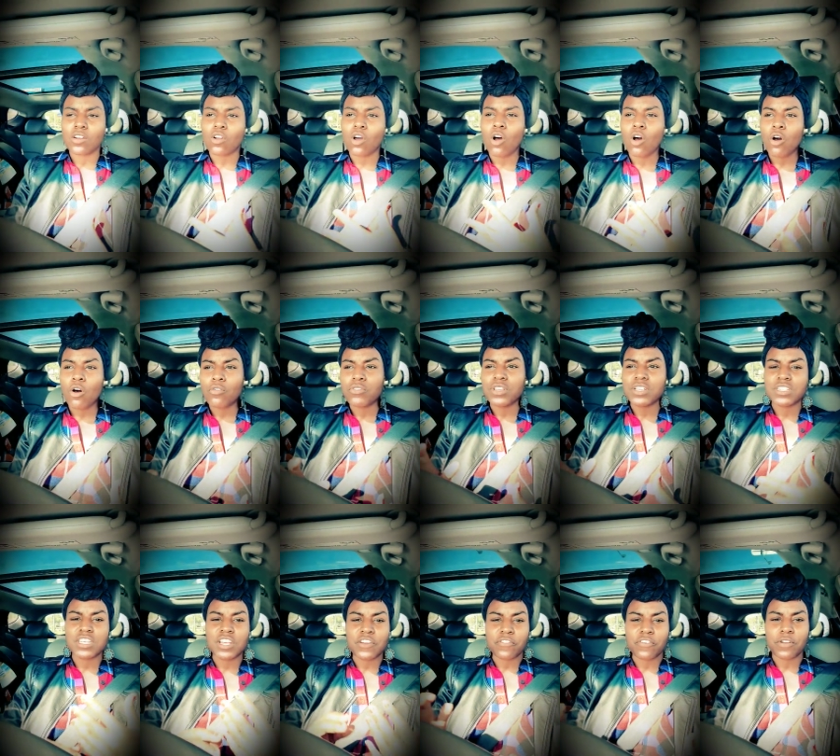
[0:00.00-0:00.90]
on all
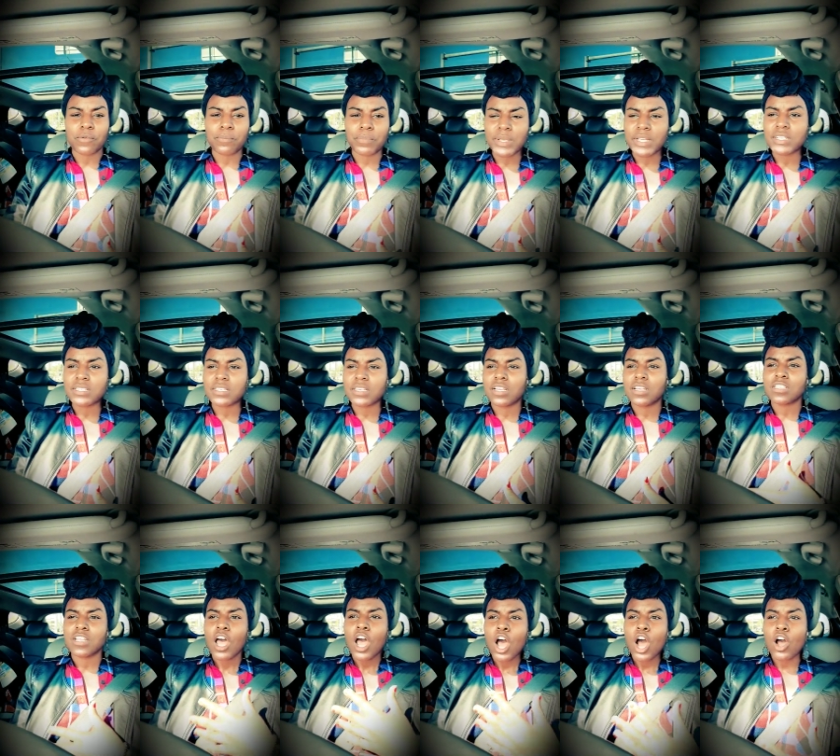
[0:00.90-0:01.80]
these different
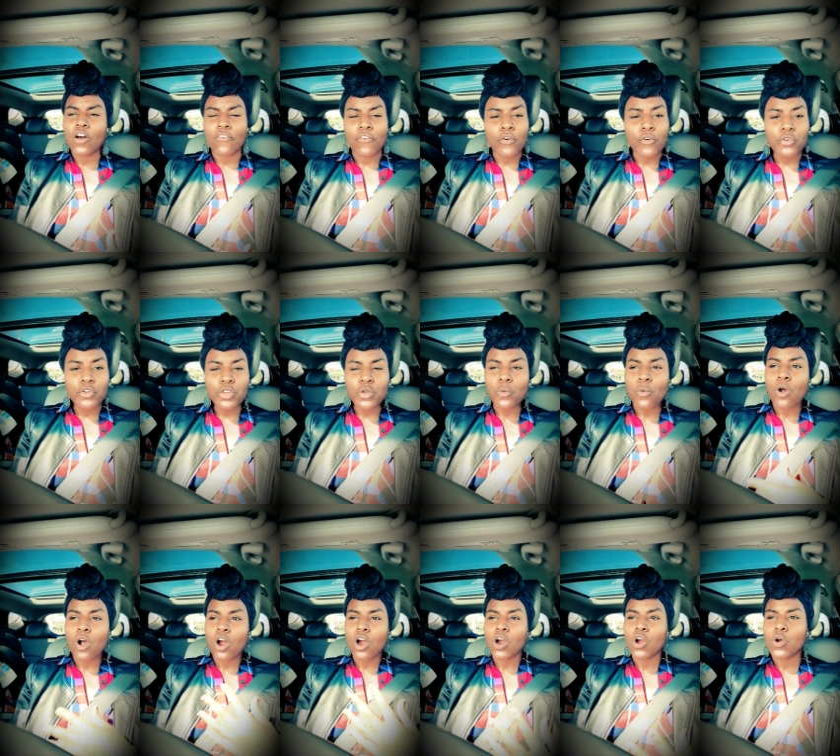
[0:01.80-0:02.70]
pieces of who you
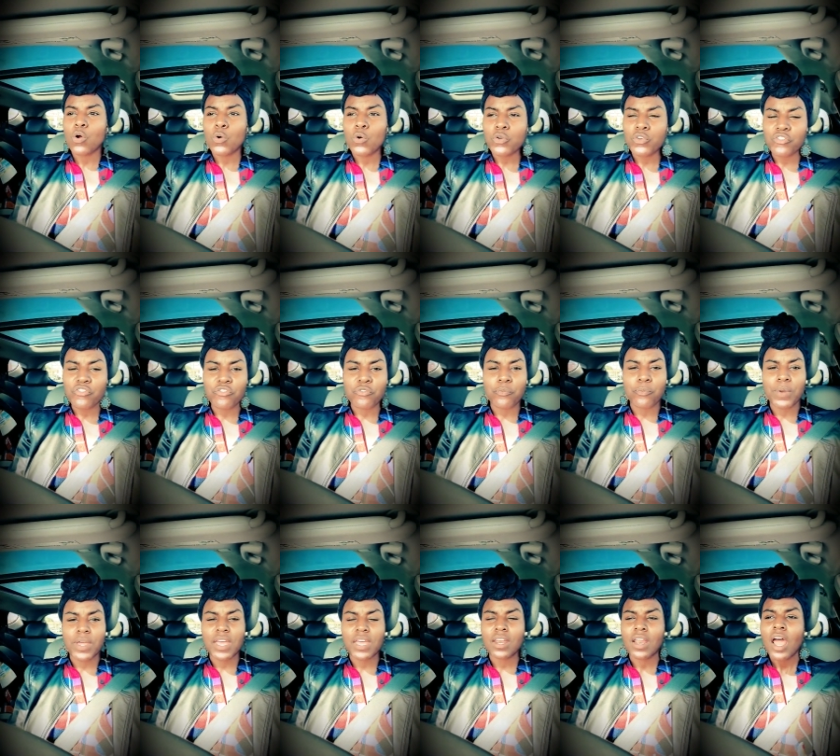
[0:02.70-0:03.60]
are, who you've
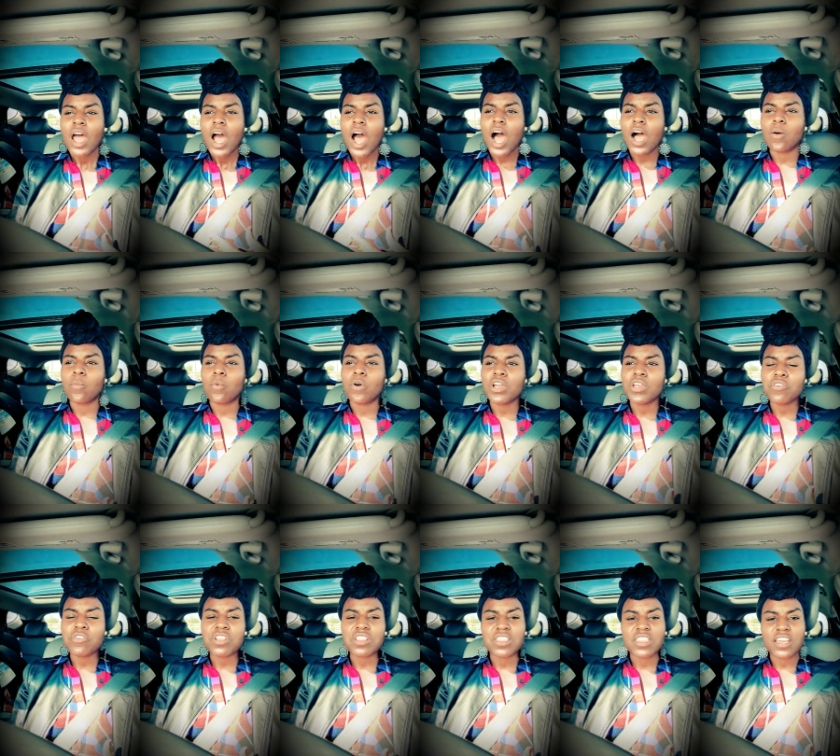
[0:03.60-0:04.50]
been, I want
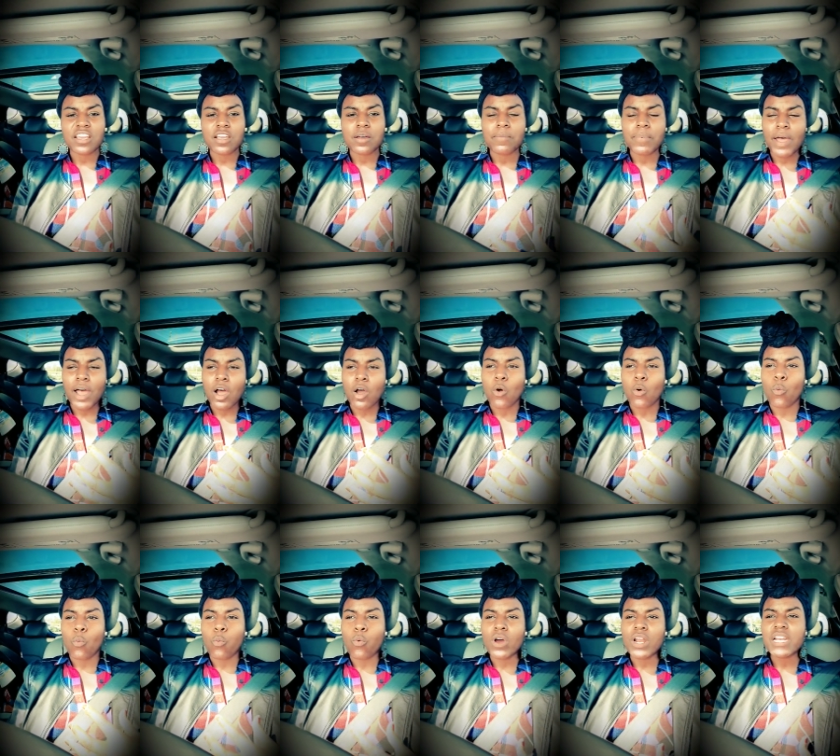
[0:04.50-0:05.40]
you to think about
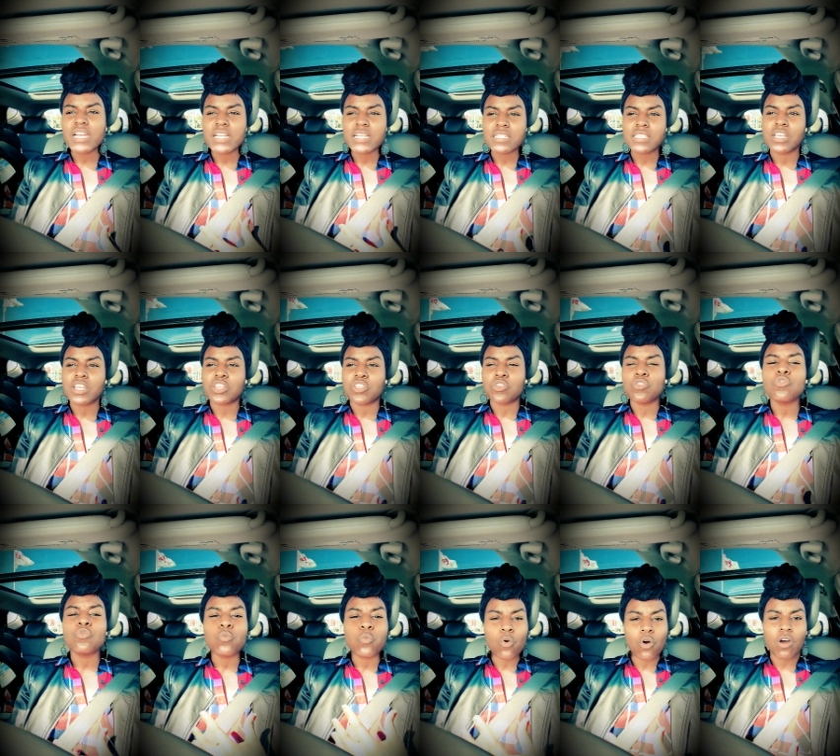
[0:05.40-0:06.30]
what it is that
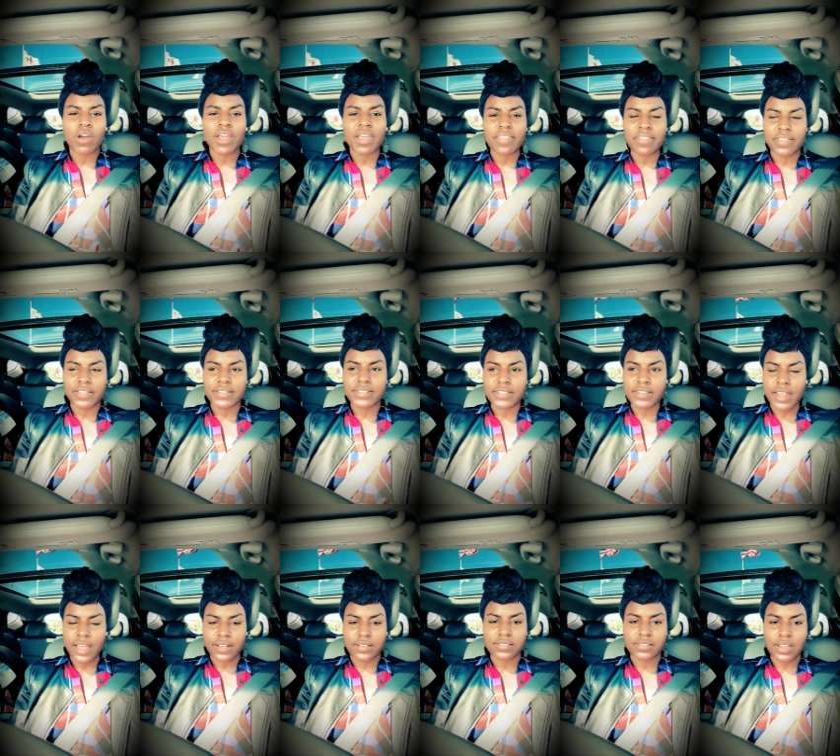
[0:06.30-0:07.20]
you want in this
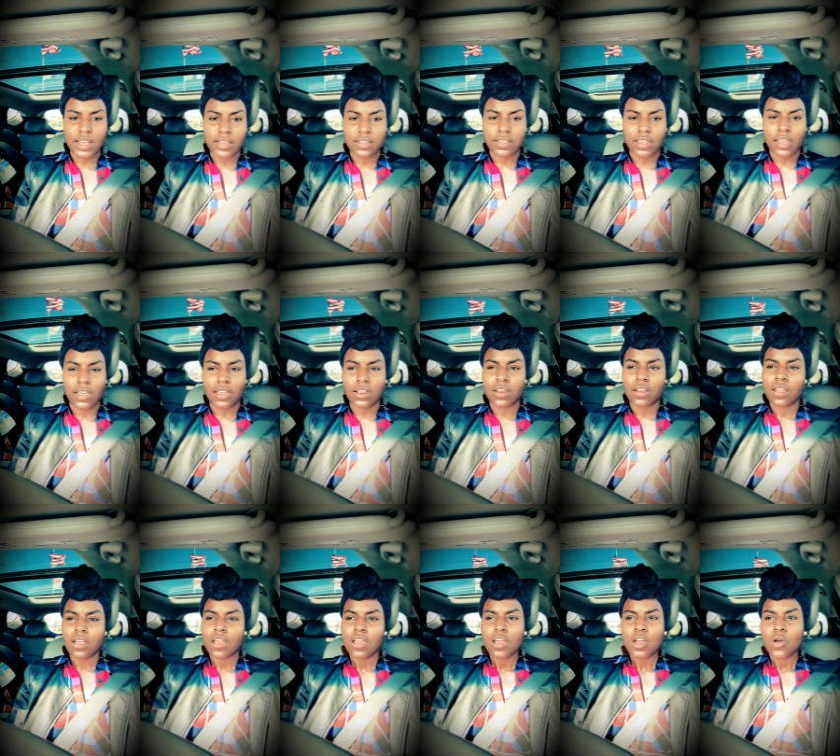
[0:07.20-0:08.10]
next decade,
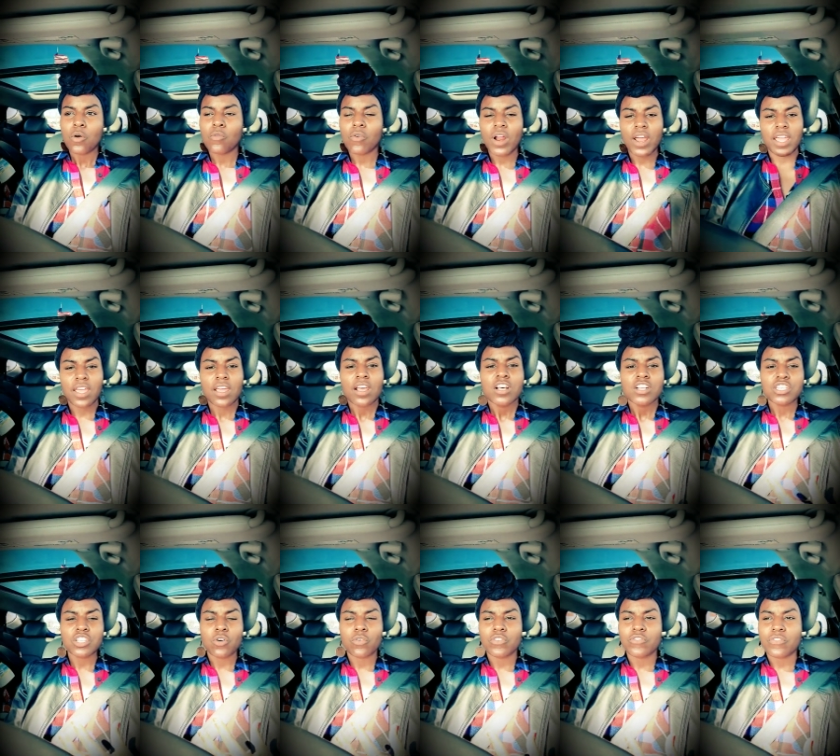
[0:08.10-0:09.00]
right?
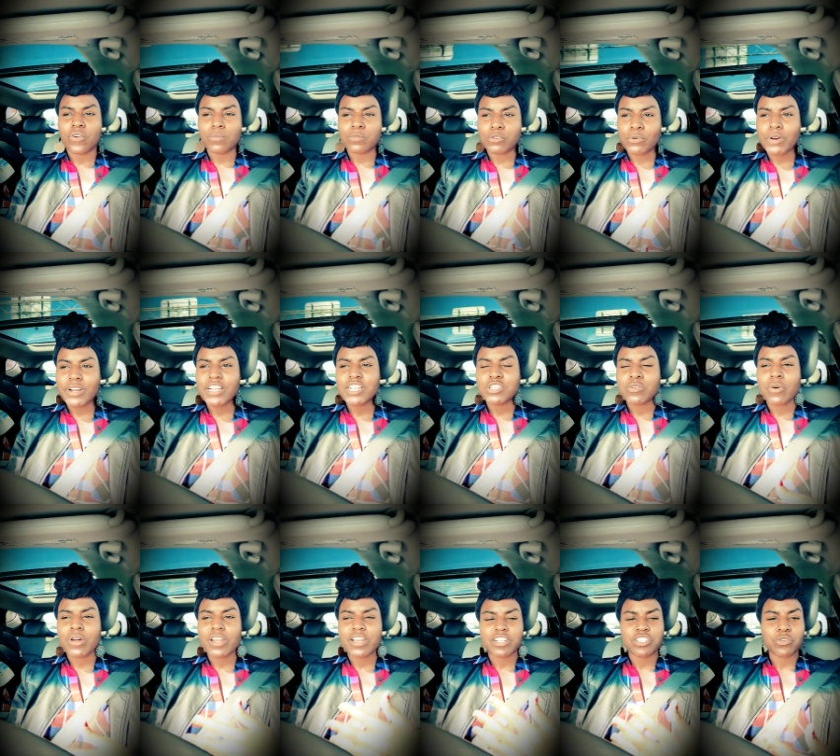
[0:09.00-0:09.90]
So from
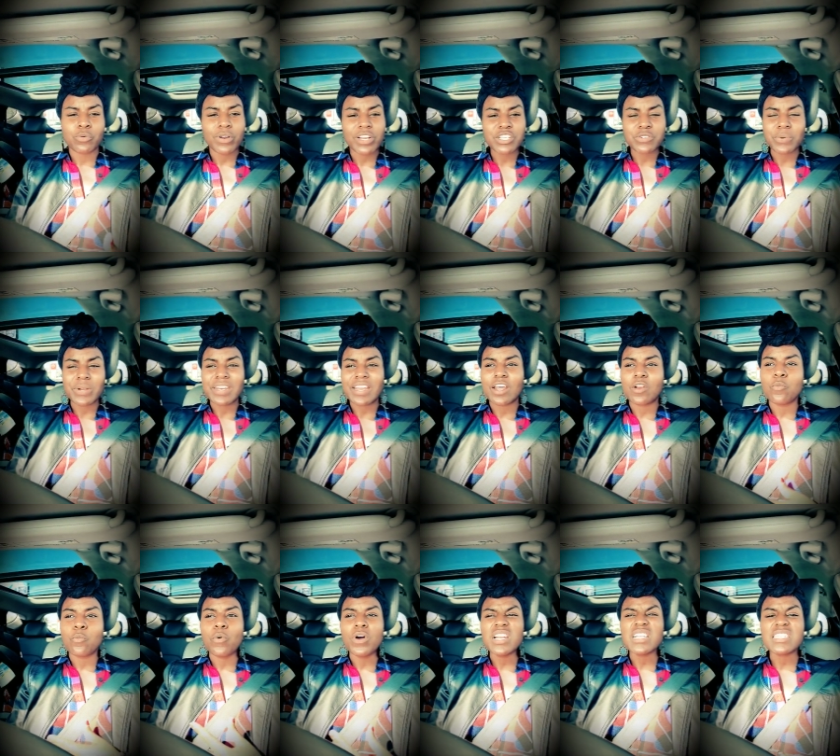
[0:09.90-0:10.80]
2020 to
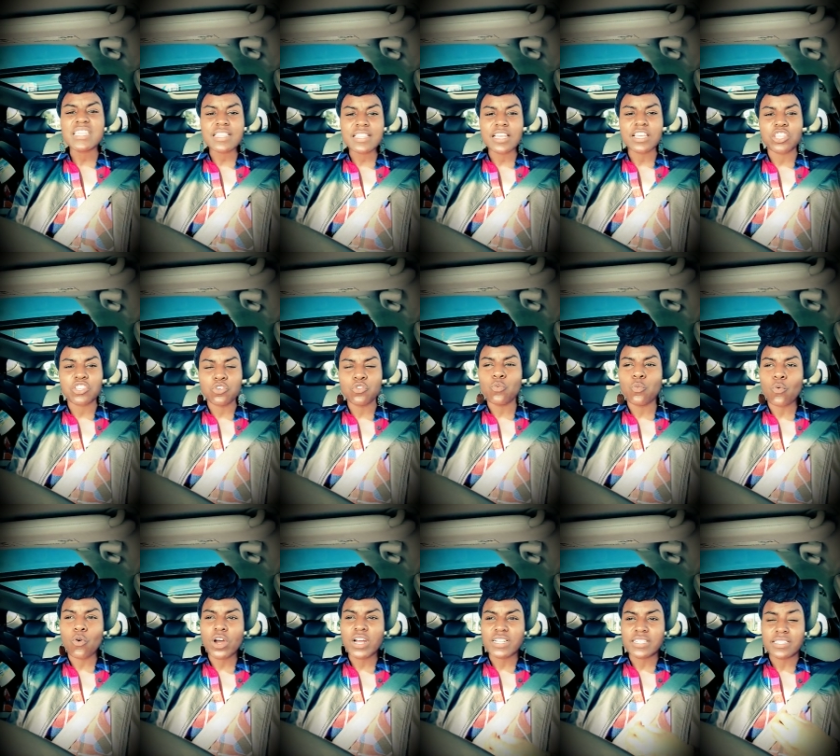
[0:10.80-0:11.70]
2029, what is it that you
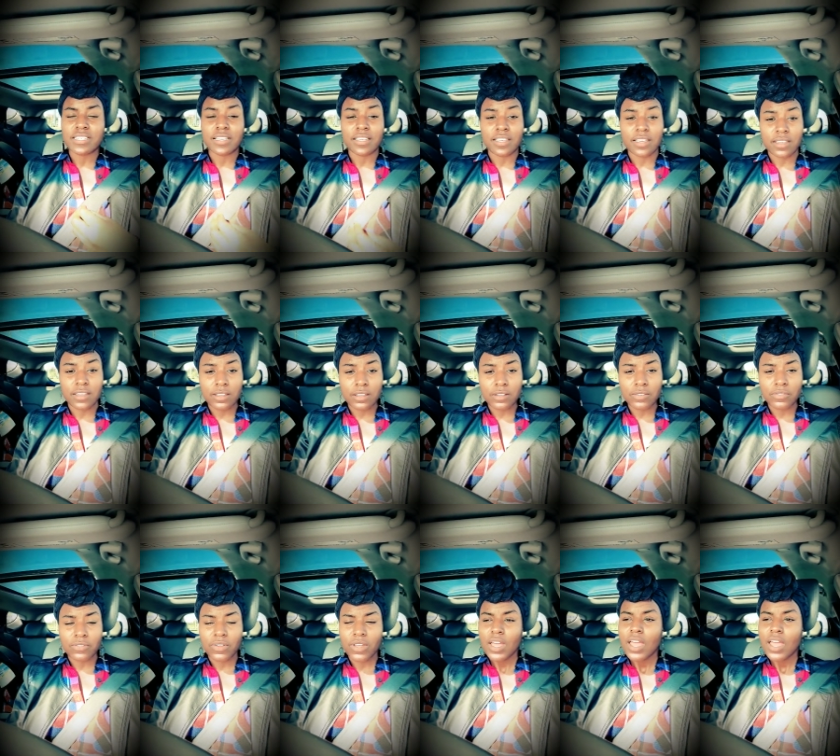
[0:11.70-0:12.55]
want to give?